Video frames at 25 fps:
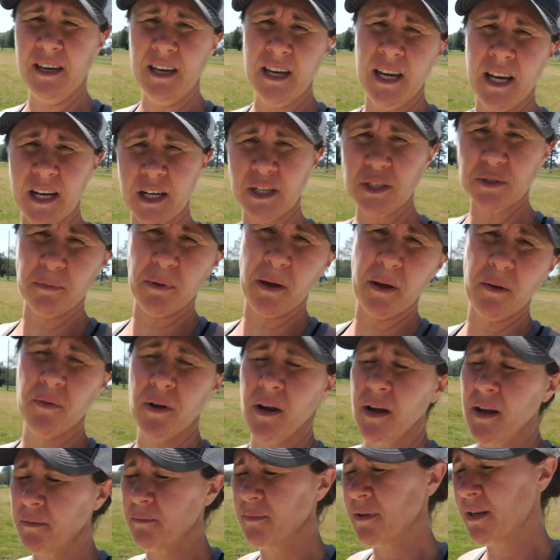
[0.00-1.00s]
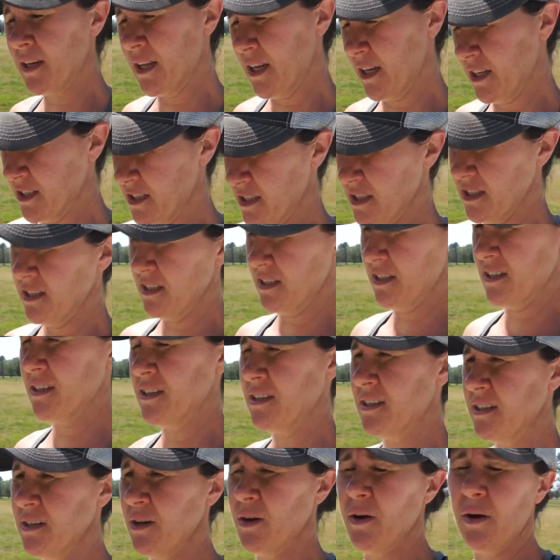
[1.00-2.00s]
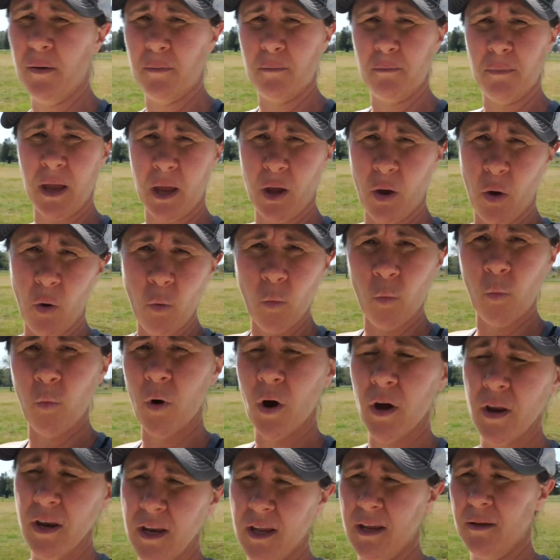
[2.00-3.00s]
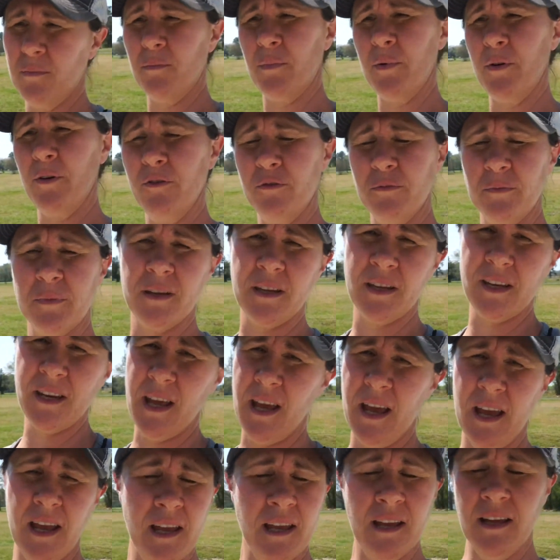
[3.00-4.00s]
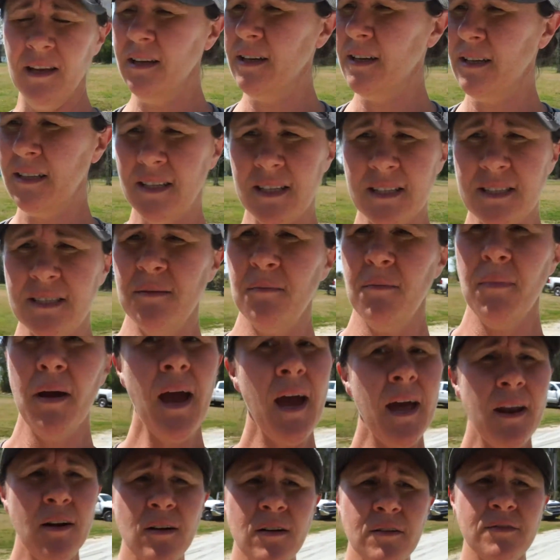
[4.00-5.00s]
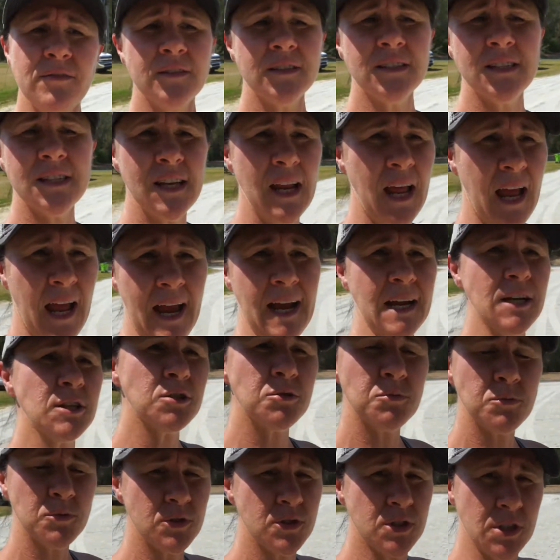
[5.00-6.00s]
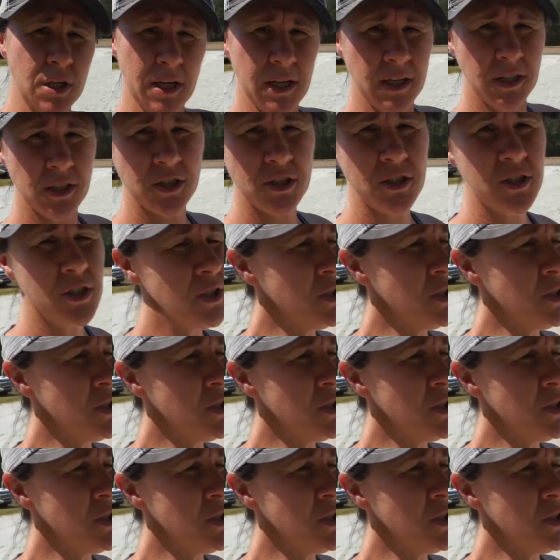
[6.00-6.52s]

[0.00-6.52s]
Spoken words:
here's my recommendation. Make one improvement a day. Doesn't matter if it's an actual change to